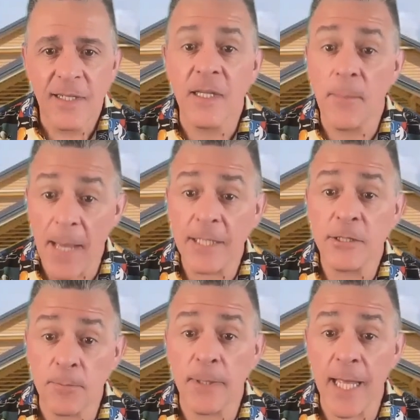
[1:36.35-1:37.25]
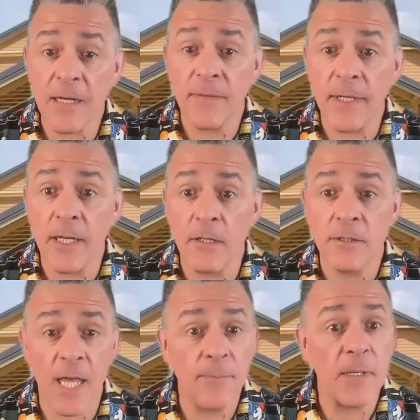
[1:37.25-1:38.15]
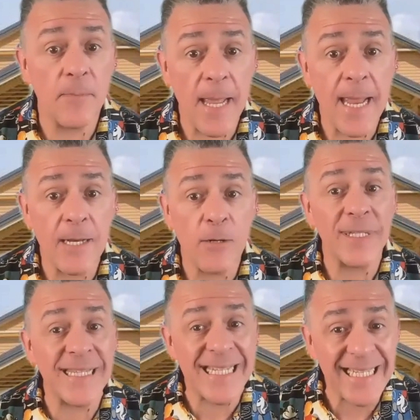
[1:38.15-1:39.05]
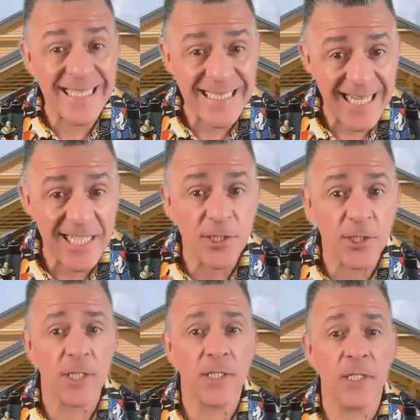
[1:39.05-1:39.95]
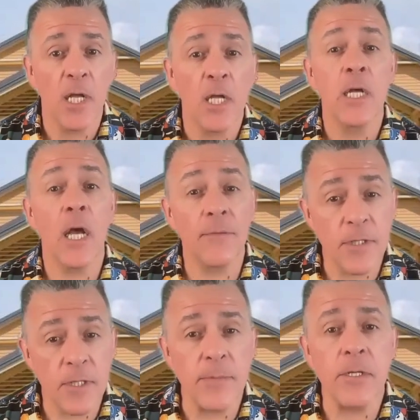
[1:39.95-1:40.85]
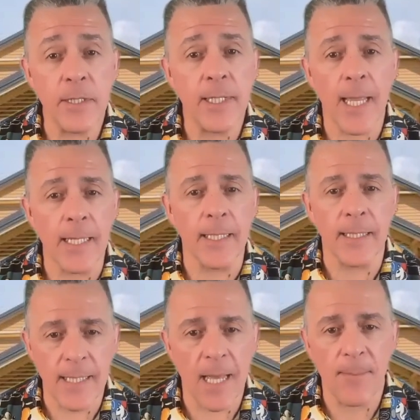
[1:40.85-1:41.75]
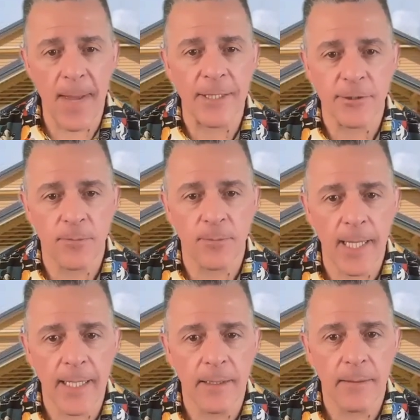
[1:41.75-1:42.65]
The master plan videos have been made with the intention of communicating that master plan.